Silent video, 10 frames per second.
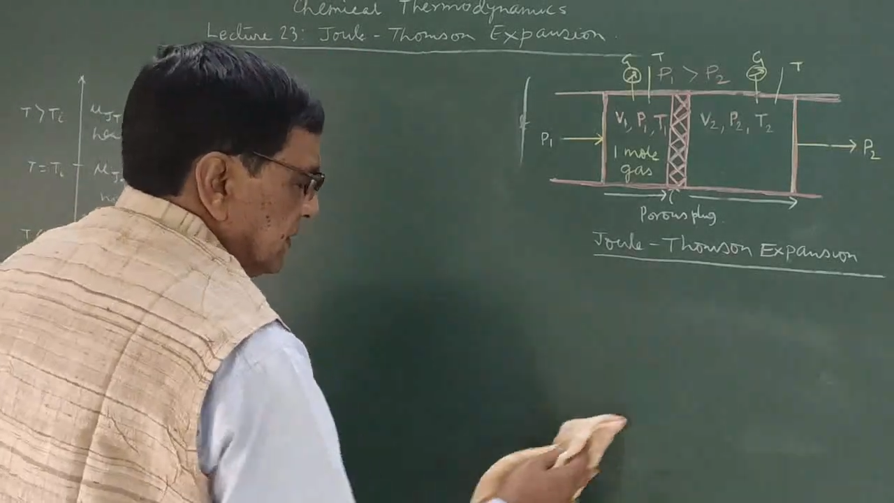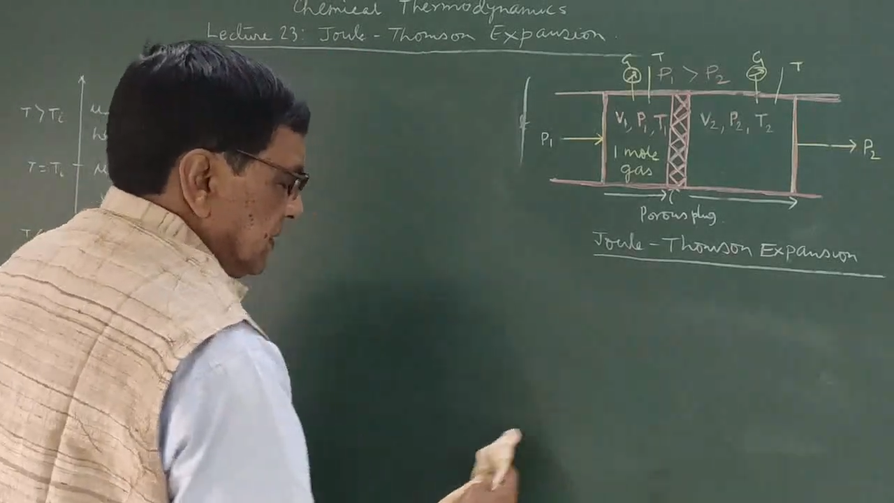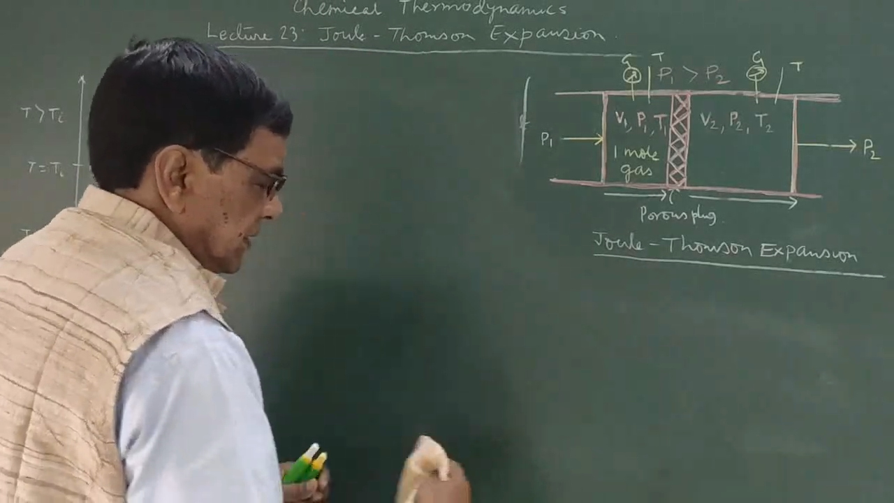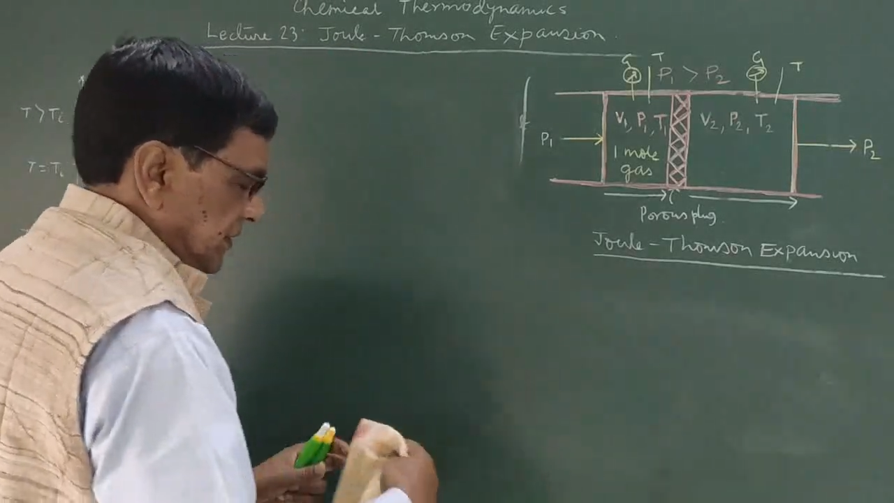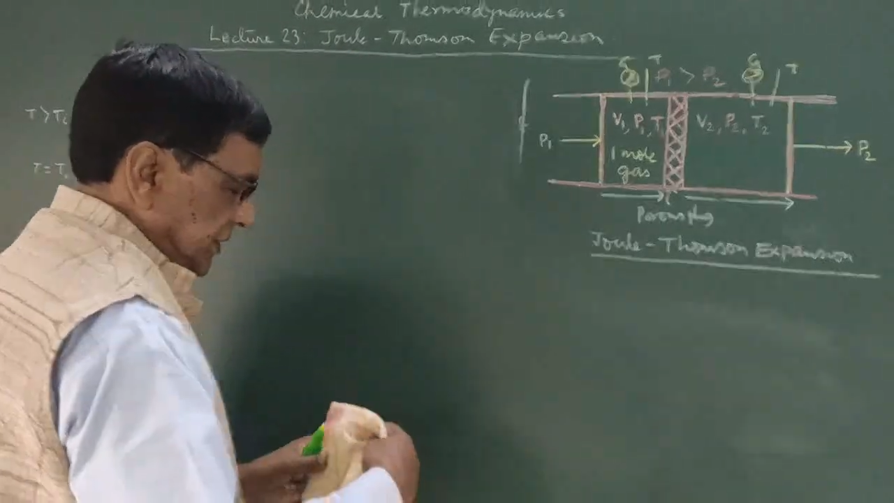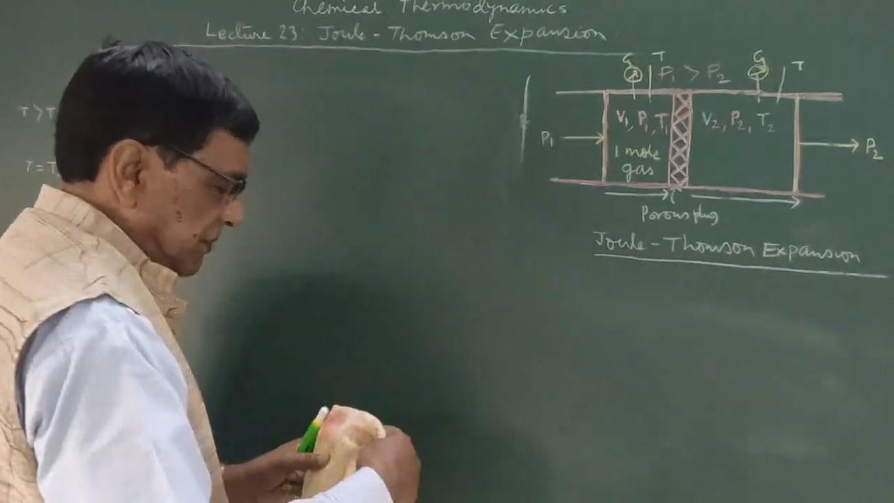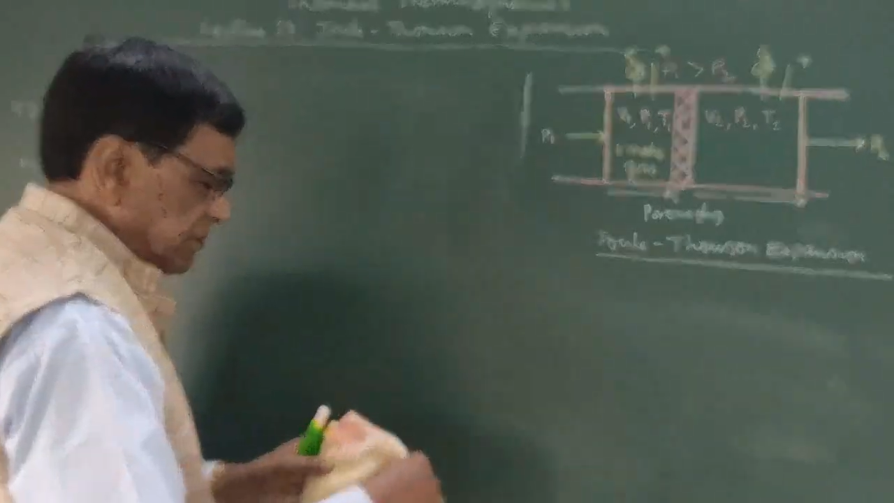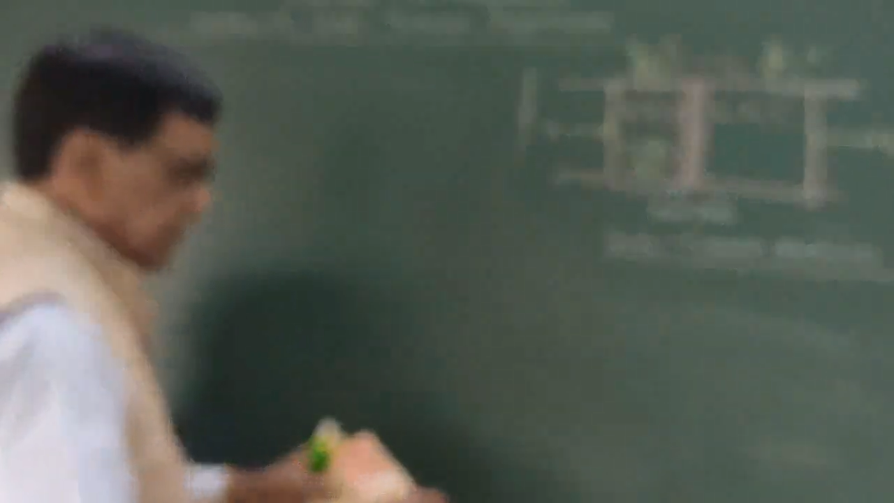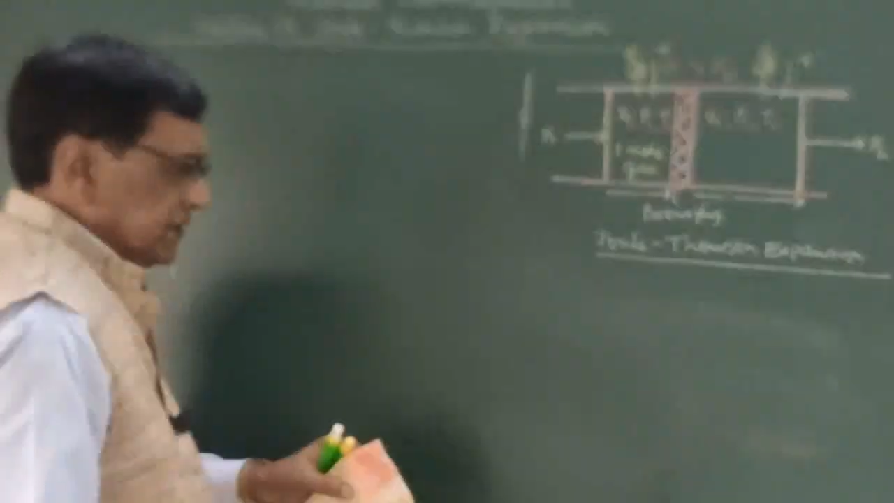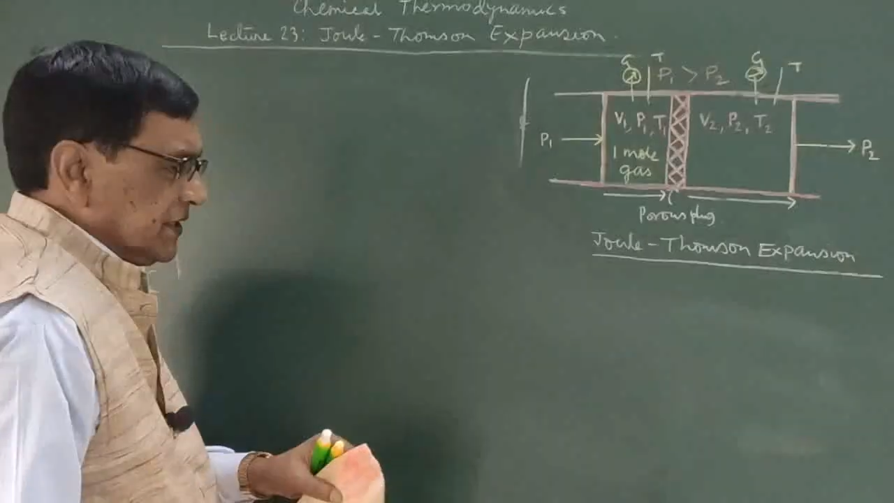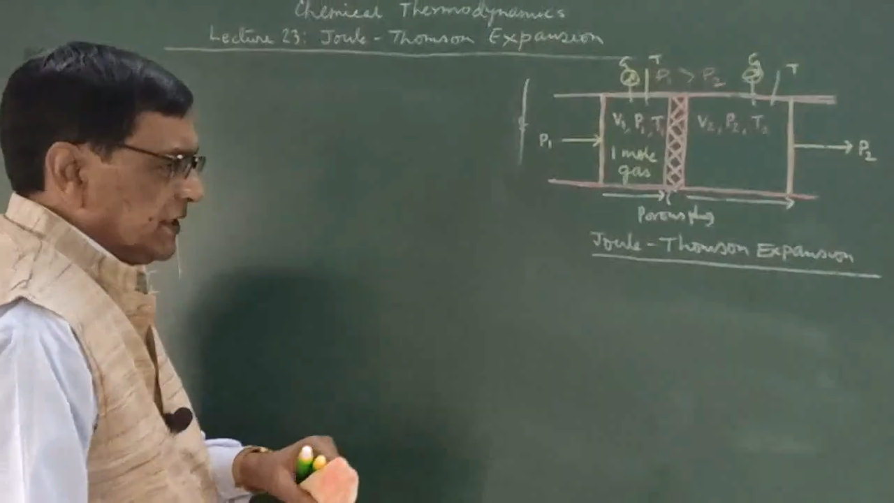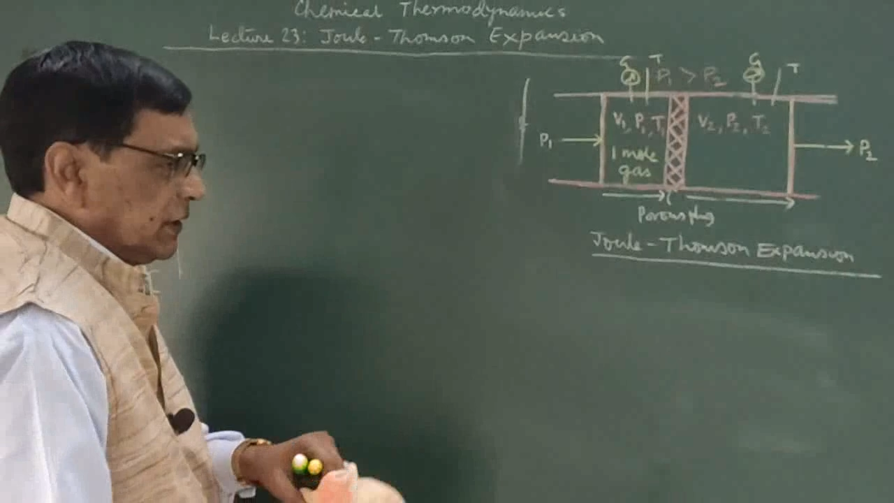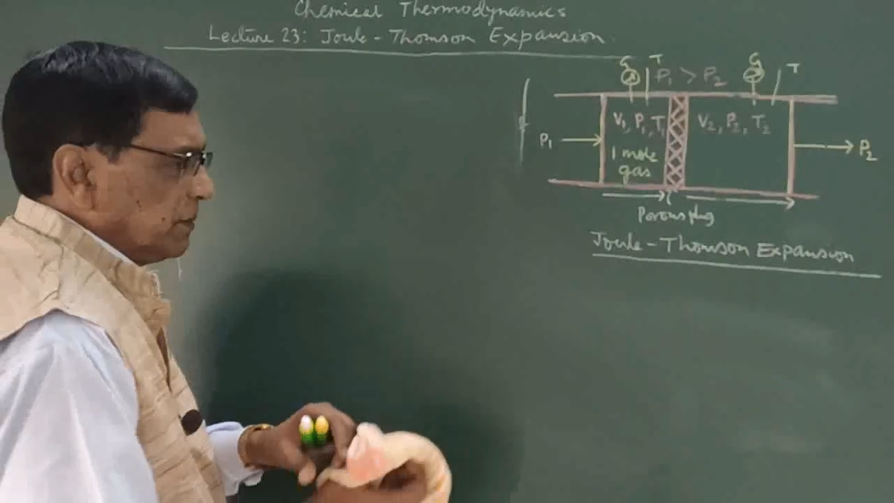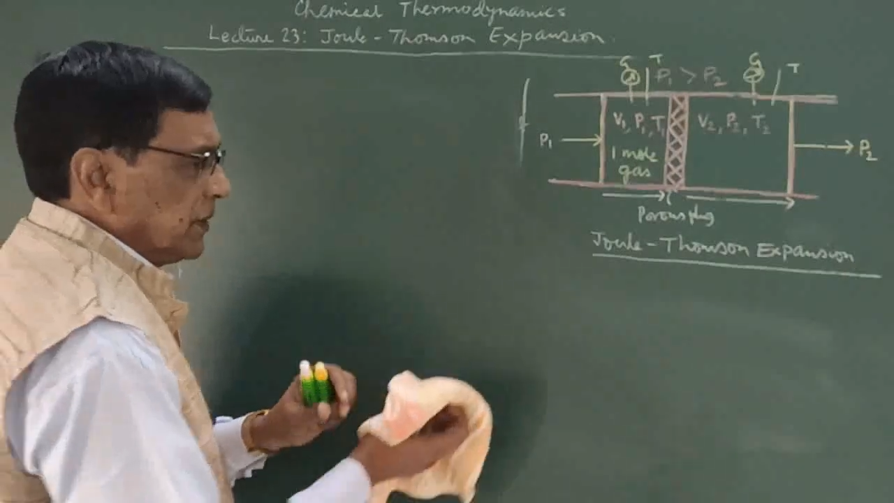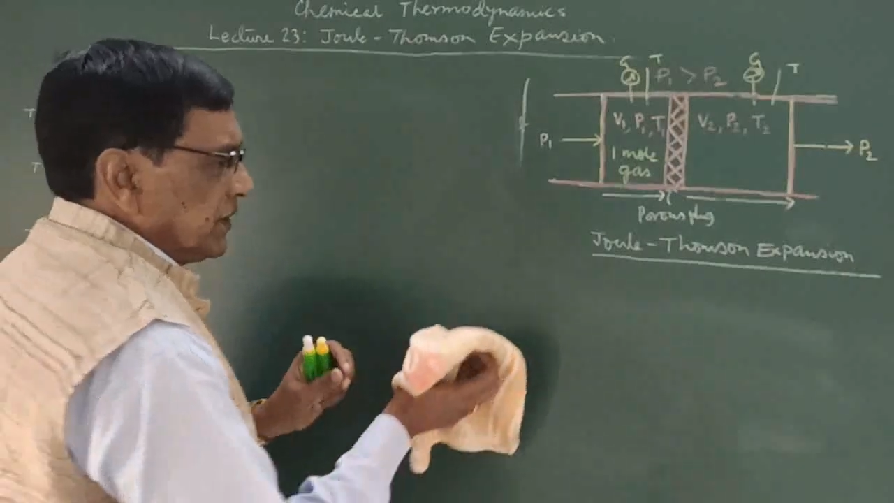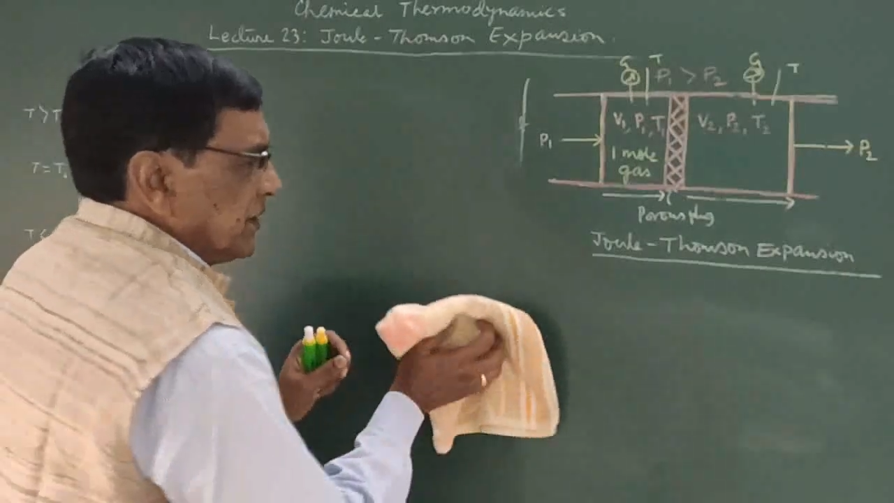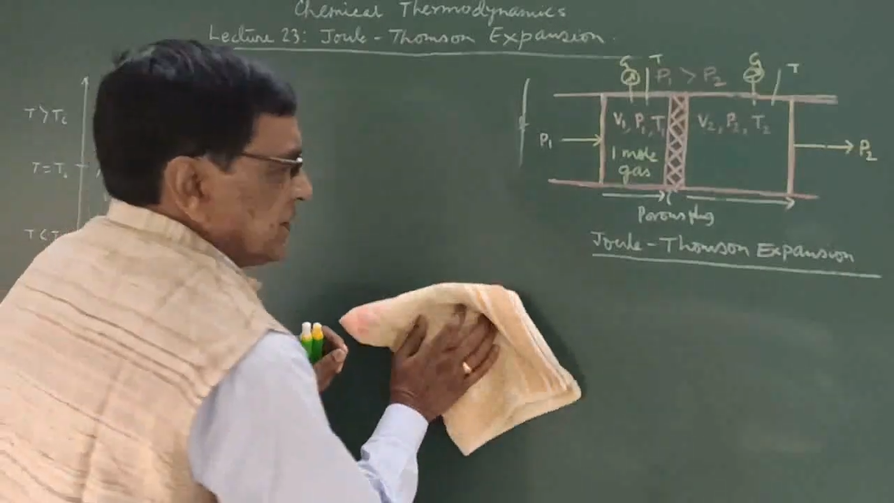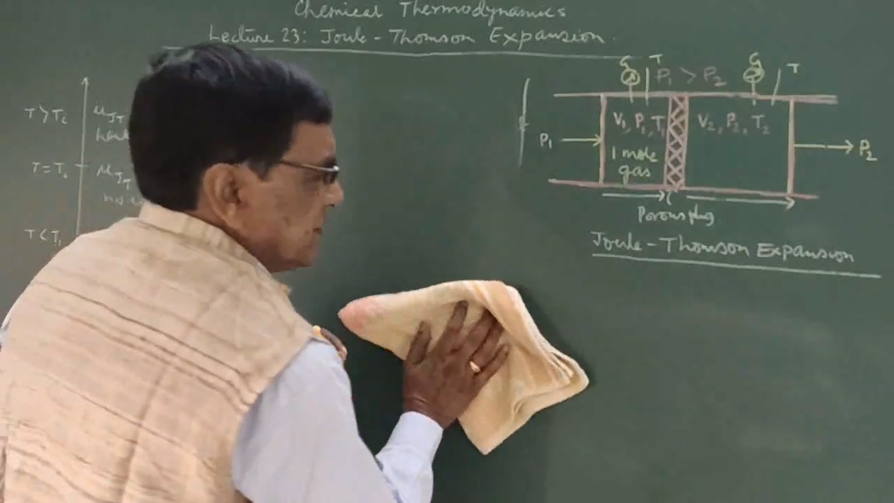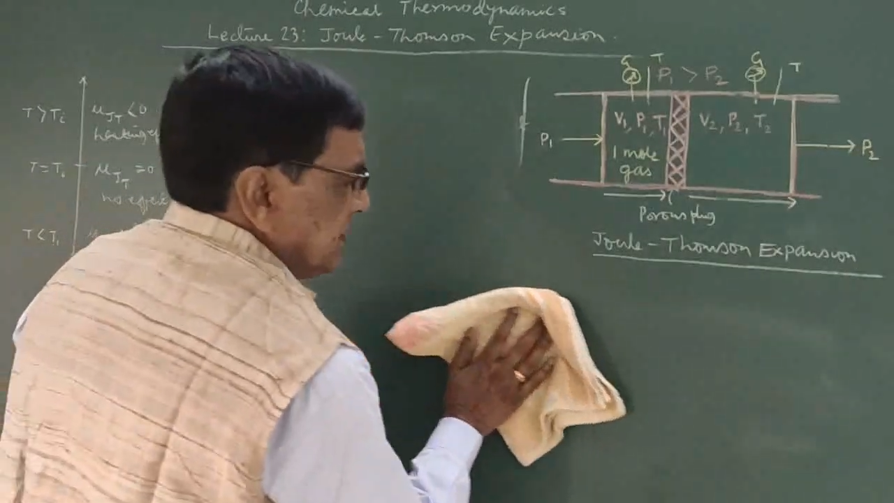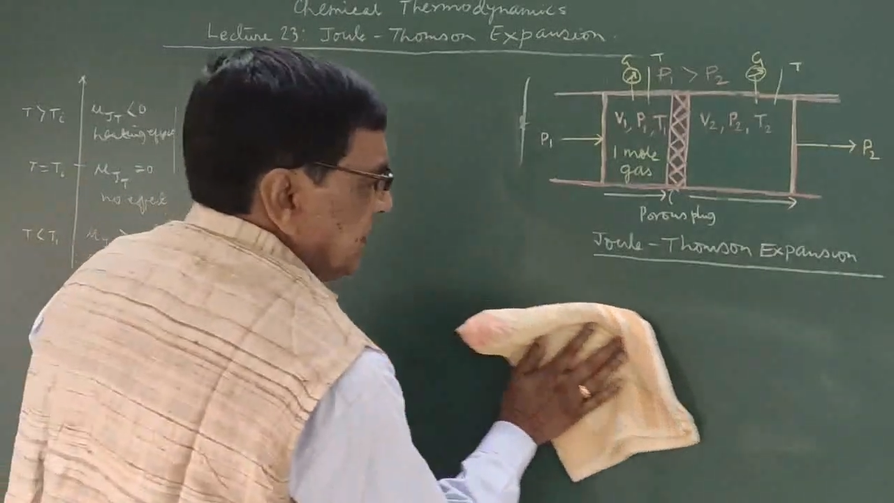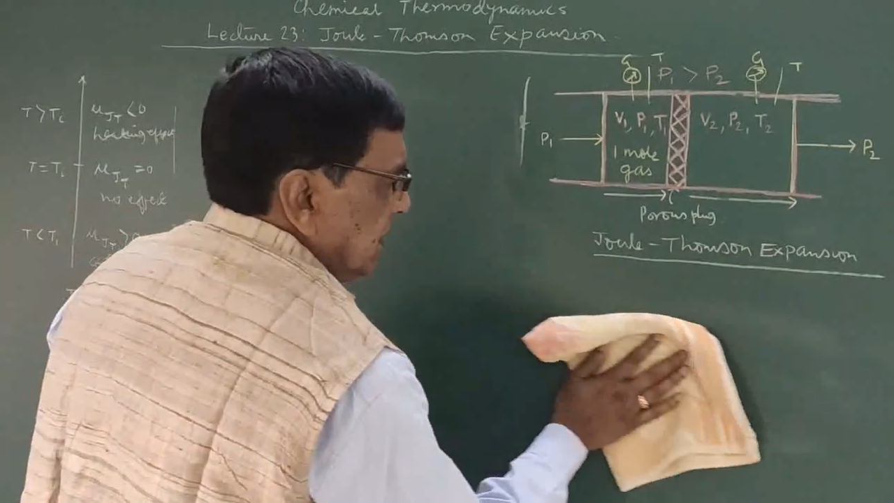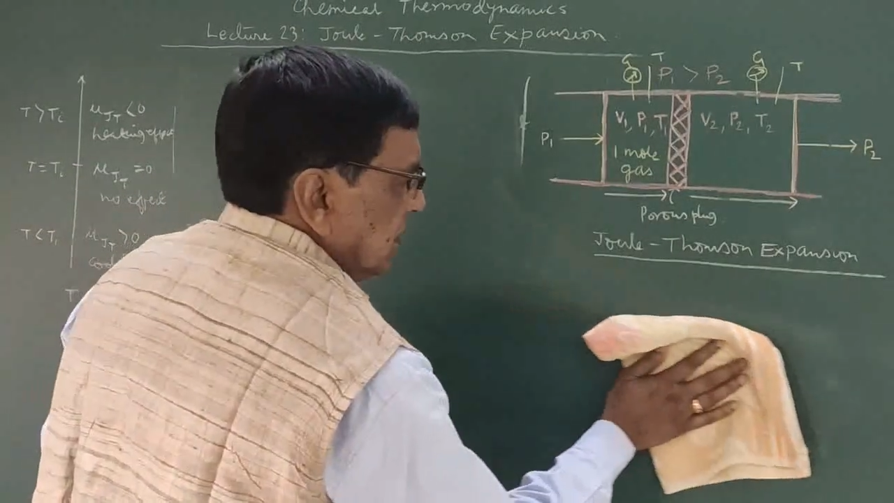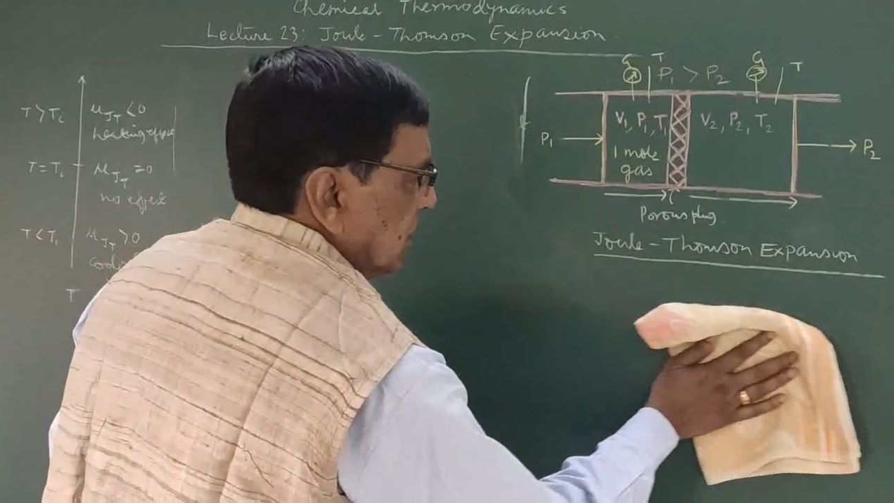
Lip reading: the temperature dependency